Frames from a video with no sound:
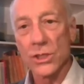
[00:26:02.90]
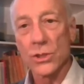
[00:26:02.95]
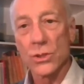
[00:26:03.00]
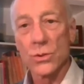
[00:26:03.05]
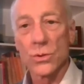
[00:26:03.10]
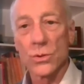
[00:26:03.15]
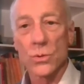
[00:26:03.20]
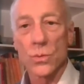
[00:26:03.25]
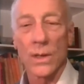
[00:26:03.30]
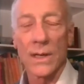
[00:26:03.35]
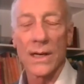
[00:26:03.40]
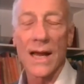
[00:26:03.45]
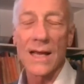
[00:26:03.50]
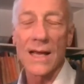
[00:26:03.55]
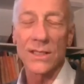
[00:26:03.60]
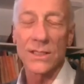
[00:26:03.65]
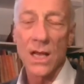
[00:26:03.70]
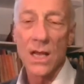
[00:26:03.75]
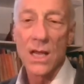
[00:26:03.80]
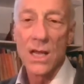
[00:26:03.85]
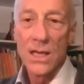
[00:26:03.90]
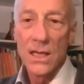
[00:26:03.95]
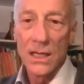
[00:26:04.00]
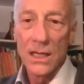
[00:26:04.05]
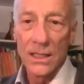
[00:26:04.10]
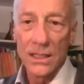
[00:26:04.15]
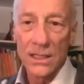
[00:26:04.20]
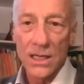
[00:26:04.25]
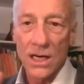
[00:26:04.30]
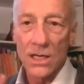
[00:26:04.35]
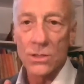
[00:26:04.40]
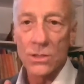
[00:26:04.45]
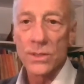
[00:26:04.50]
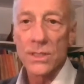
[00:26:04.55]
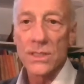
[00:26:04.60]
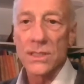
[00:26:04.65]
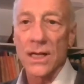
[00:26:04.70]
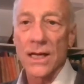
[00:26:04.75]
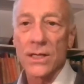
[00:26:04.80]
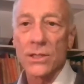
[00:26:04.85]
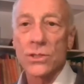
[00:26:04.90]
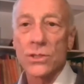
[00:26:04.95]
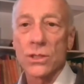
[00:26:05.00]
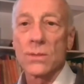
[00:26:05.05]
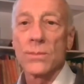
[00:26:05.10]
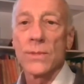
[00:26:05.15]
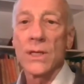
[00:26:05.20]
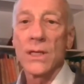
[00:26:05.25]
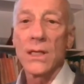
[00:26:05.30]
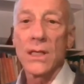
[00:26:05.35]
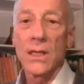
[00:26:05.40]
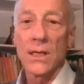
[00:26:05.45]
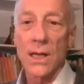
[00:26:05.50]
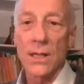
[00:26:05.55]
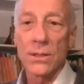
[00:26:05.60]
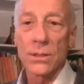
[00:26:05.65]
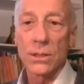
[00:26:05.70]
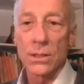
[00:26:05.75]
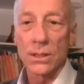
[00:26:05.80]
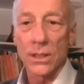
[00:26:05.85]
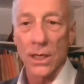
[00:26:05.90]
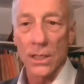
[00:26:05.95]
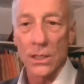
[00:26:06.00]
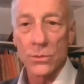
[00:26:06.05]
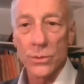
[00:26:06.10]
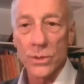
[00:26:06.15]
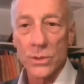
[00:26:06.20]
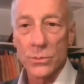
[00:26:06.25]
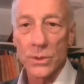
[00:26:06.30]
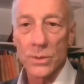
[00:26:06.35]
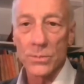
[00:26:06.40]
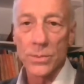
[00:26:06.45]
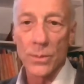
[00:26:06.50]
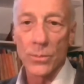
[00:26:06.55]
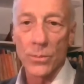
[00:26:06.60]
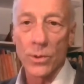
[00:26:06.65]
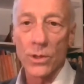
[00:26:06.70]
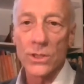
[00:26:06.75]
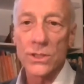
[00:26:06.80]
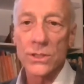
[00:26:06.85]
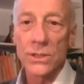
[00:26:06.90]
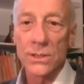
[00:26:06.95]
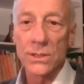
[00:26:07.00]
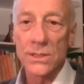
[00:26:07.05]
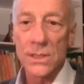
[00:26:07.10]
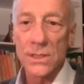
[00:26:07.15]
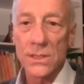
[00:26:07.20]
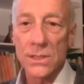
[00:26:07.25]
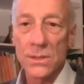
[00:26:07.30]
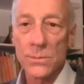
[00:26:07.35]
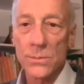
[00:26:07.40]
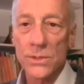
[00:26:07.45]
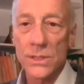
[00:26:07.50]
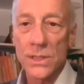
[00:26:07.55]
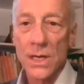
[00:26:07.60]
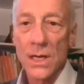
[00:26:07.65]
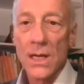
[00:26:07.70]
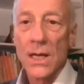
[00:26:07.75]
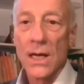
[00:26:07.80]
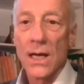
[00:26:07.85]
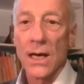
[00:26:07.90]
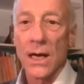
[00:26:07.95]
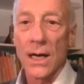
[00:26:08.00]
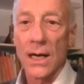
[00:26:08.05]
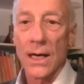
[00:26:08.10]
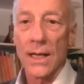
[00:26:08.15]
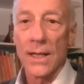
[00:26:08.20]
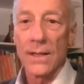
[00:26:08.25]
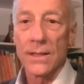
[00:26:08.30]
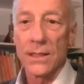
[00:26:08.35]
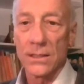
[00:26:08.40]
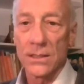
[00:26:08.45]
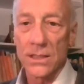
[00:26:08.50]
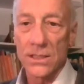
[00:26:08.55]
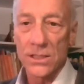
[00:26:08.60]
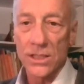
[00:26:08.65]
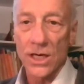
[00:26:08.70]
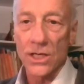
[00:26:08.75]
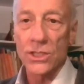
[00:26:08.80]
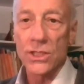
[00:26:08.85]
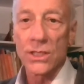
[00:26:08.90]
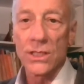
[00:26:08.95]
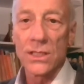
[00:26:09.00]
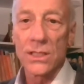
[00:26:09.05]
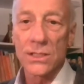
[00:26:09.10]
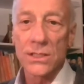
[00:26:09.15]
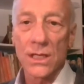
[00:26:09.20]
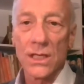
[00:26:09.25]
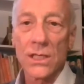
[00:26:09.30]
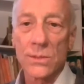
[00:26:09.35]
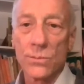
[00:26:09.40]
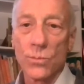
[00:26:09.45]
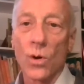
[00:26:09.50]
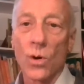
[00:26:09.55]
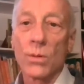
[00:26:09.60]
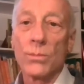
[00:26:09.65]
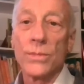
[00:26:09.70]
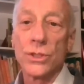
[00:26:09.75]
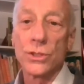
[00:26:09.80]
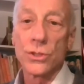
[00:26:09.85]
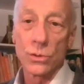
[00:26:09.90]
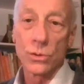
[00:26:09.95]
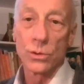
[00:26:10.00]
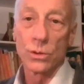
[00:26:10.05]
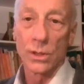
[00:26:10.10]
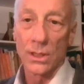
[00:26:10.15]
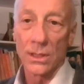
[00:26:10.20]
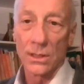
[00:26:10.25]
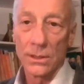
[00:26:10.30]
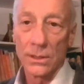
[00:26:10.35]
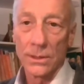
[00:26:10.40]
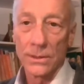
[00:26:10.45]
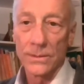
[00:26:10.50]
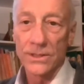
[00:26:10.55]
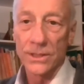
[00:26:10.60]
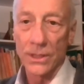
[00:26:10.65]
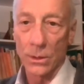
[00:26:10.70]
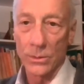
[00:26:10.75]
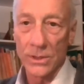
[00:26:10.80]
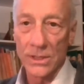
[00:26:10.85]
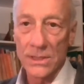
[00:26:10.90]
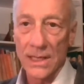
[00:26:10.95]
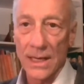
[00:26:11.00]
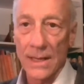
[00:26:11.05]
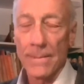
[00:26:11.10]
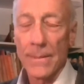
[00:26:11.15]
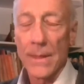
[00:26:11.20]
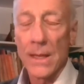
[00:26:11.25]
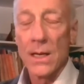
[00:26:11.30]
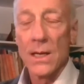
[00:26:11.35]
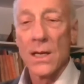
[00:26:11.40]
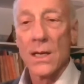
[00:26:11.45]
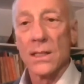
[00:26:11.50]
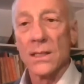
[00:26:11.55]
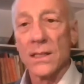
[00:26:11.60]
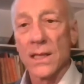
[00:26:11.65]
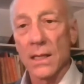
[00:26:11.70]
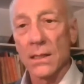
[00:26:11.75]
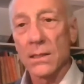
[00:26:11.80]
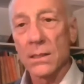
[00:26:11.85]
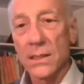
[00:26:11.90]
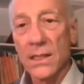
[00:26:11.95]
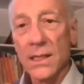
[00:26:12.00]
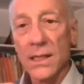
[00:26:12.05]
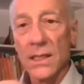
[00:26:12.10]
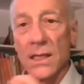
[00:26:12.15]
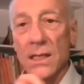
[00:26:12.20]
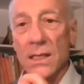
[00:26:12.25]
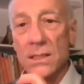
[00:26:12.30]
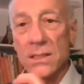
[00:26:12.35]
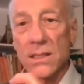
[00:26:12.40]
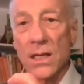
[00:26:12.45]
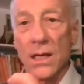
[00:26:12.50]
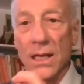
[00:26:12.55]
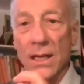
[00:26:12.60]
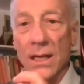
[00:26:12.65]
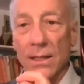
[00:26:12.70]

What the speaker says: issues, whereas in countries like Germany and other countries with proportional systems, the discussion is more mature, shall we say. The other thing is,